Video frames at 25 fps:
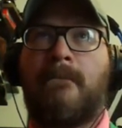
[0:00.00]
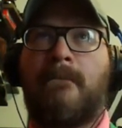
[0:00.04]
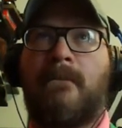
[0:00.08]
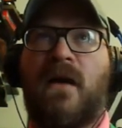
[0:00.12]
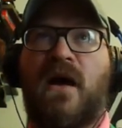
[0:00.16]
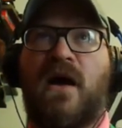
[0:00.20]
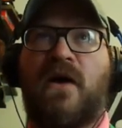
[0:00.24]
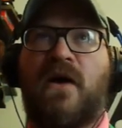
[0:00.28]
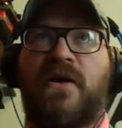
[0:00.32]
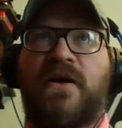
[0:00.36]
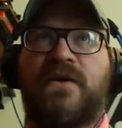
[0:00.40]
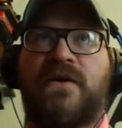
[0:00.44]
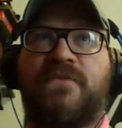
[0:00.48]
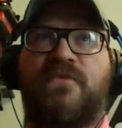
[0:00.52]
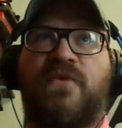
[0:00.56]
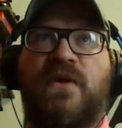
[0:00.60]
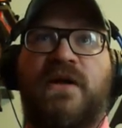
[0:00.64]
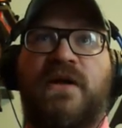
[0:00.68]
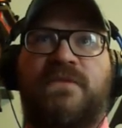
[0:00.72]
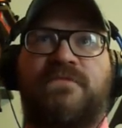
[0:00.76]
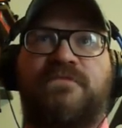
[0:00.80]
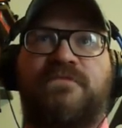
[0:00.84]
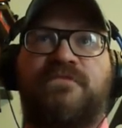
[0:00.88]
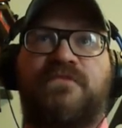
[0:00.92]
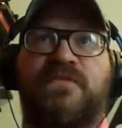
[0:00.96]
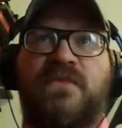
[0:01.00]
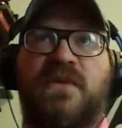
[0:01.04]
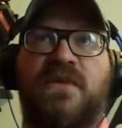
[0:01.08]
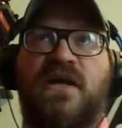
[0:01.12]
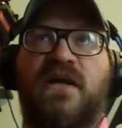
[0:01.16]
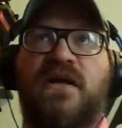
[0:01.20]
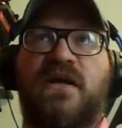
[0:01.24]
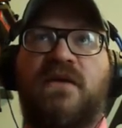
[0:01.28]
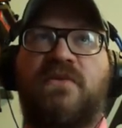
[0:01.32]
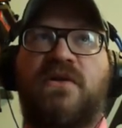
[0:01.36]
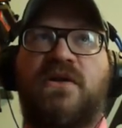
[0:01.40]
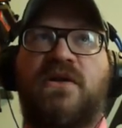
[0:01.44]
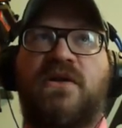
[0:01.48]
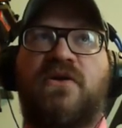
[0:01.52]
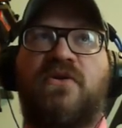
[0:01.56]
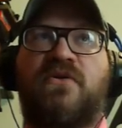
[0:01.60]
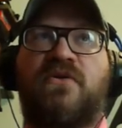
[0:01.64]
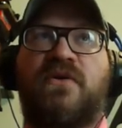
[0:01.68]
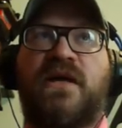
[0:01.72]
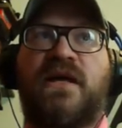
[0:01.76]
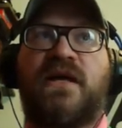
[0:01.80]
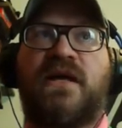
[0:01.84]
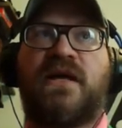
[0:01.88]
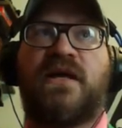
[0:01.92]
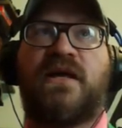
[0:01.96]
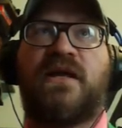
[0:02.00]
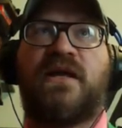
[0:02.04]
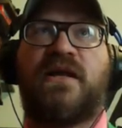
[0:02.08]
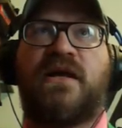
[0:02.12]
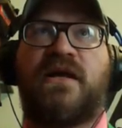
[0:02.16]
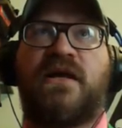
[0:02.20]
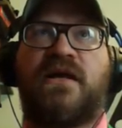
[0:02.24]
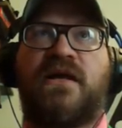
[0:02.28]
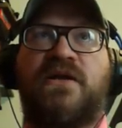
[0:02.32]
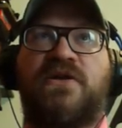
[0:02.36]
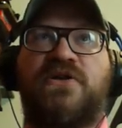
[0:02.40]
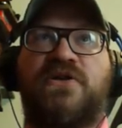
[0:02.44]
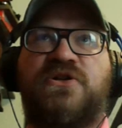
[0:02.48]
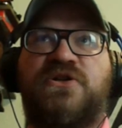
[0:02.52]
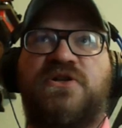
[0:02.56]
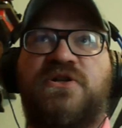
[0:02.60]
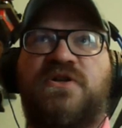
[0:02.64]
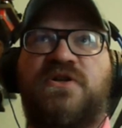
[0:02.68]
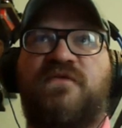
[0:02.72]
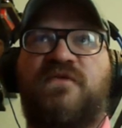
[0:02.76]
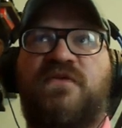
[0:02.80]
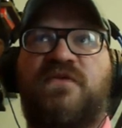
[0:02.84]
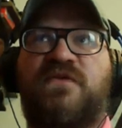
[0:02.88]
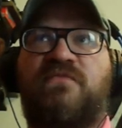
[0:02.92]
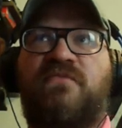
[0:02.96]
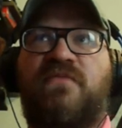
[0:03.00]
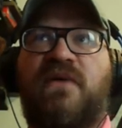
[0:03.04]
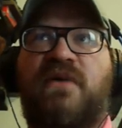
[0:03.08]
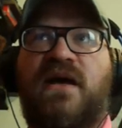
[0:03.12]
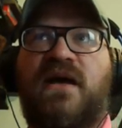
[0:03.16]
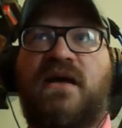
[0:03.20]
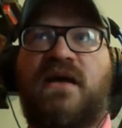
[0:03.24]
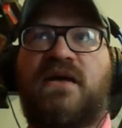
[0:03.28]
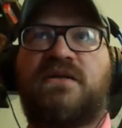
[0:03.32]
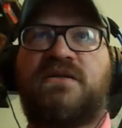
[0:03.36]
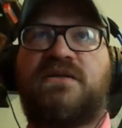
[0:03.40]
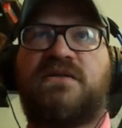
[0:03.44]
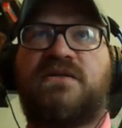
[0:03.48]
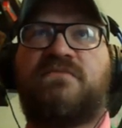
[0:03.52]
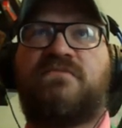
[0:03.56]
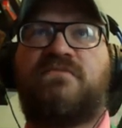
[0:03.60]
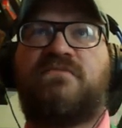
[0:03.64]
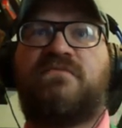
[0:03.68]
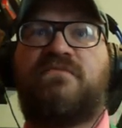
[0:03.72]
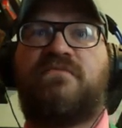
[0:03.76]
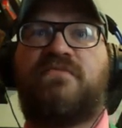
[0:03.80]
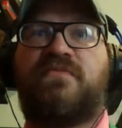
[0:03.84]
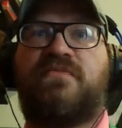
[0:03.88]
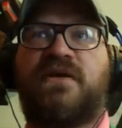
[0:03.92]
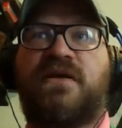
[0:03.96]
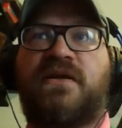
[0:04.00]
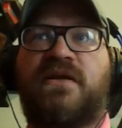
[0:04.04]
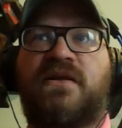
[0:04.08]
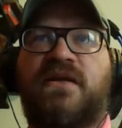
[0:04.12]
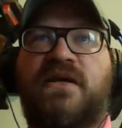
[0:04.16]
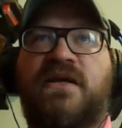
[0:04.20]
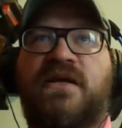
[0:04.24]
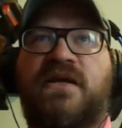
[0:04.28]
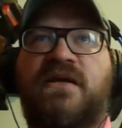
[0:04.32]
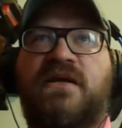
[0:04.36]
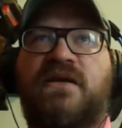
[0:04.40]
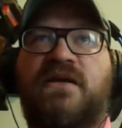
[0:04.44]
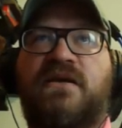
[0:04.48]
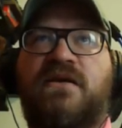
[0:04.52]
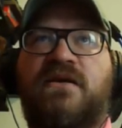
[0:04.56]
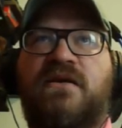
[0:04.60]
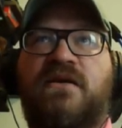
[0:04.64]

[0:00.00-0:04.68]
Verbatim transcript: All right, well, I'm going to go ahead and shift back to Billy.